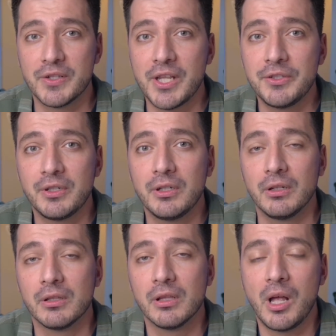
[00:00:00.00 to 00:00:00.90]
center
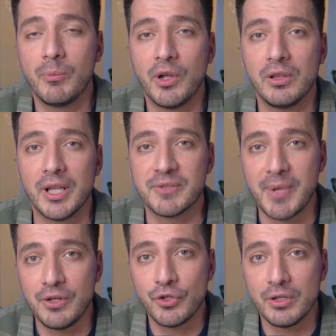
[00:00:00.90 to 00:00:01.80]
on global
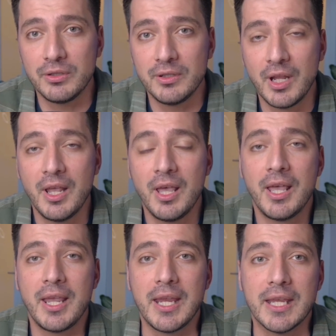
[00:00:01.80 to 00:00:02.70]
expansion
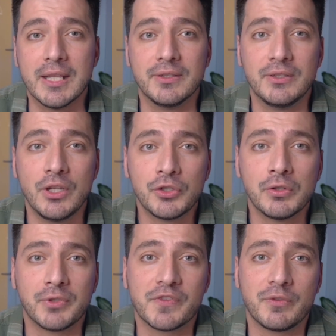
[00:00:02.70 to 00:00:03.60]
and
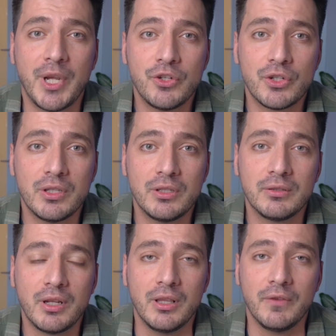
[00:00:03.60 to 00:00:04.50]
digital
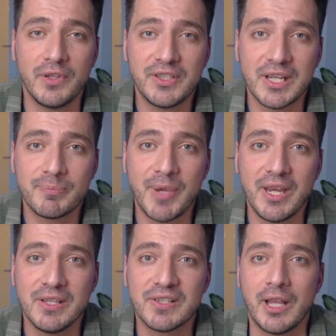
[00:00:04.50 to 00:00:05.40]
transformation in the fintech
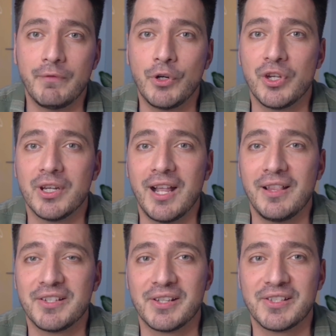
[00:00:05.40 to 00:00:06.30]
space, leveraging
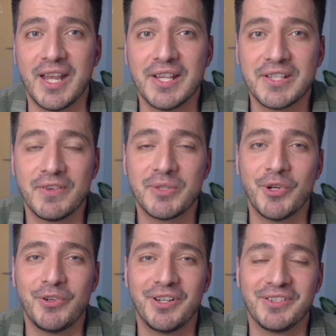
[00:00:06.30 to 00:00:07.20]
Alex's extensive
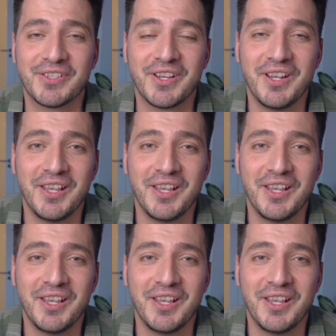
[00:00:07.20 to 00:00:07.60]
experience.